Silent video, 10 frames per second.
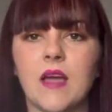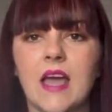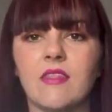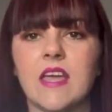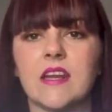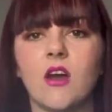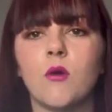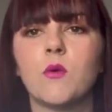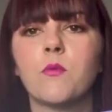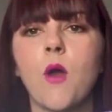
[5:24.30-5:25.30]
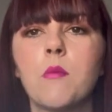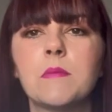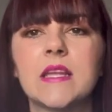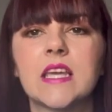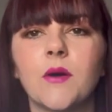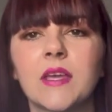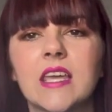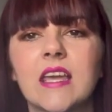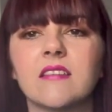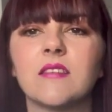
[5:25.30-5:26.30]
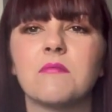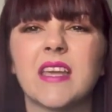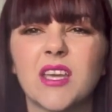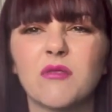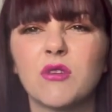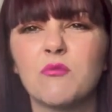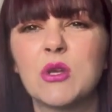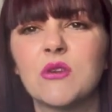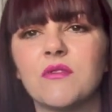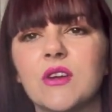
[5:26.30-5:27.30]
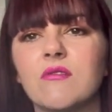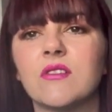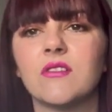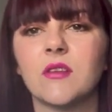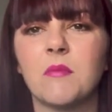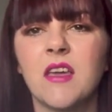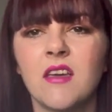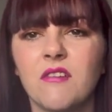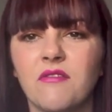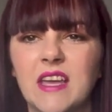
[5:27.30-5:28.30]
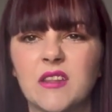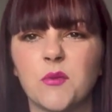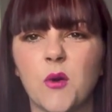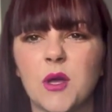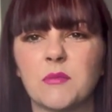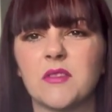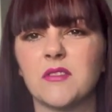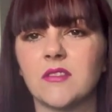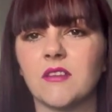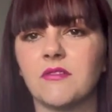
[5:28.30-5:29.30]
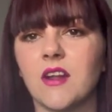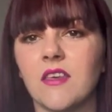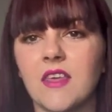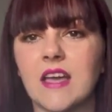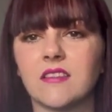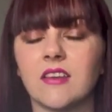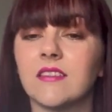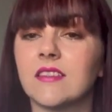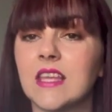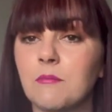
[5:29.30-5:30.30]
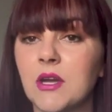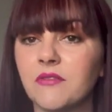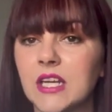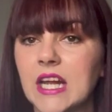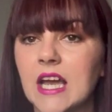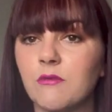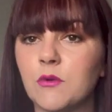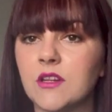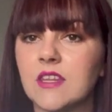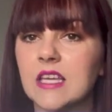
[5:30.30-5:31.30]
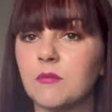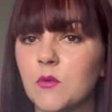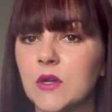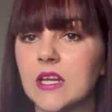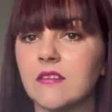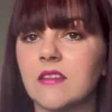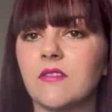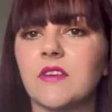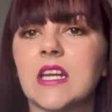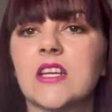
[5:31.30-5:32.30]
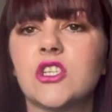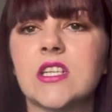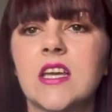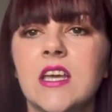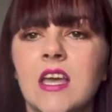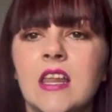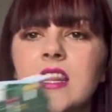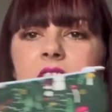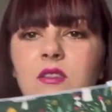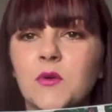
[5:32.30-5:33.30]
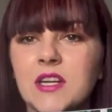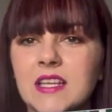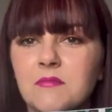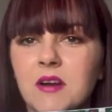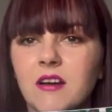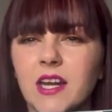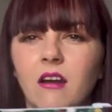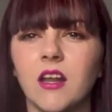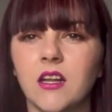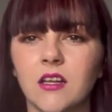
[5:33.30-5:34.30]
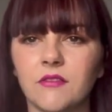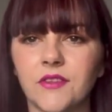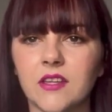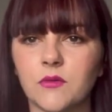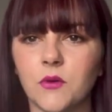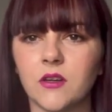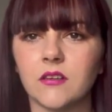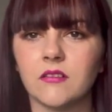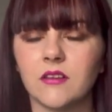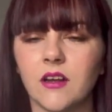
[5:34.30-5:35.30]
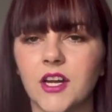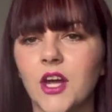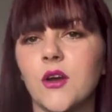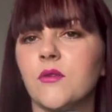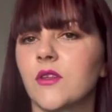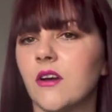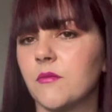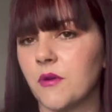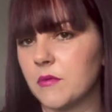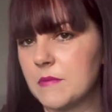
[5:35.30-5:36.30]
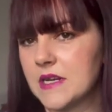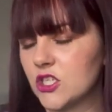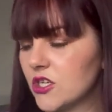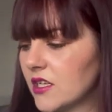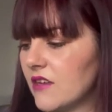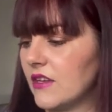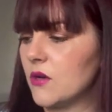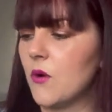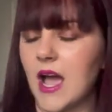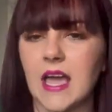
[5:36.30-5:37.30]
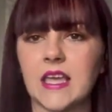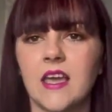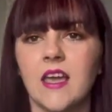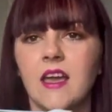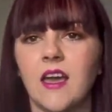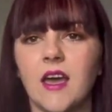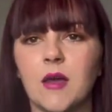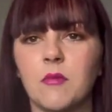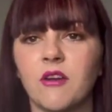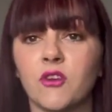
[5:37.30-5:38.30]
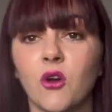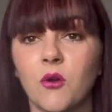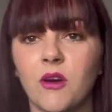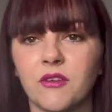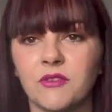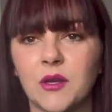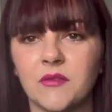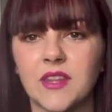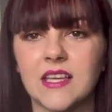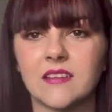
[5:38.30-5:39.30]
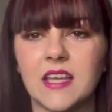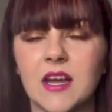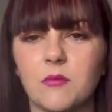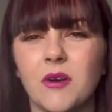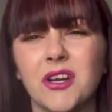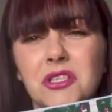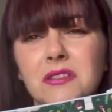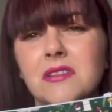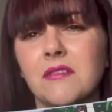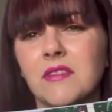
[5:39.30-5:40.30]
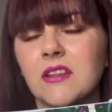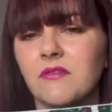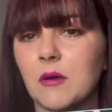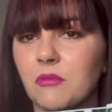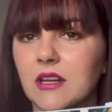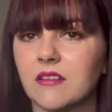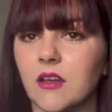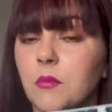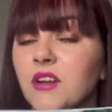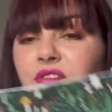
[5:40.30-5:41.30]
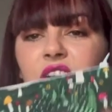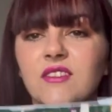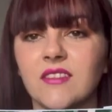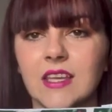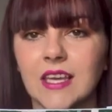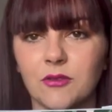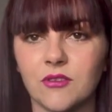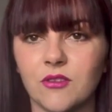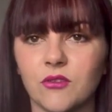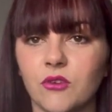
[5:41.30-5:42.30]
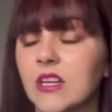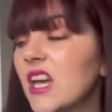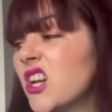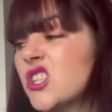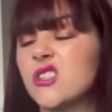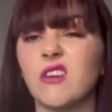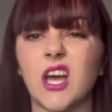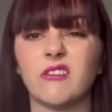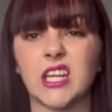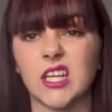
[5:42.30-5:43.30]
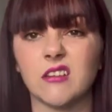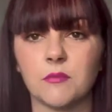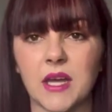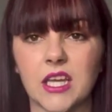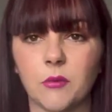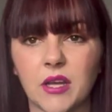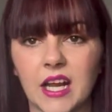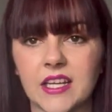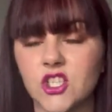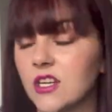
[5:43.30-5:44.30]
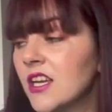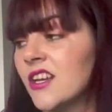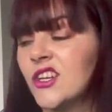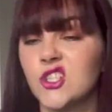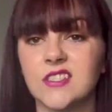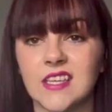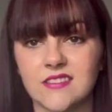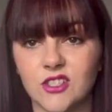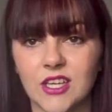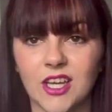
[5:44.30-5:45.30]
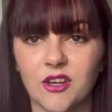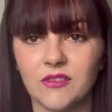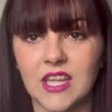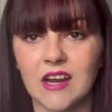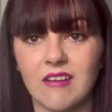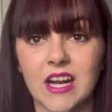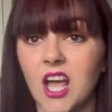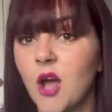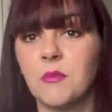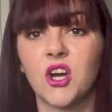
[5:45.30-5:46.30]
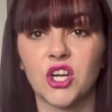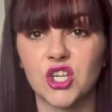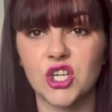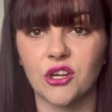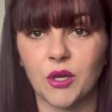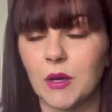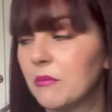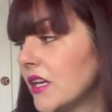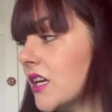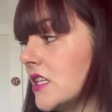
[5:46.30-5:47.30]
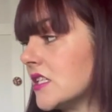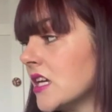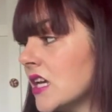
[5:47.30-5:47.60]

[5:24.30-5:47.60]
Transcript: then I will probably go and get some makeup remover and some face wipes and stuff like that. So they're both going to have one of these, but Willow's is finished. This one is mine. I love this one. I know that I probably should give it away. I've got quite a few of these now, but I just love this fabric. So I'm going to find something else to store in it. And I do have an endless makeup collection, she says, looking over there at it. I'm not going to show you it because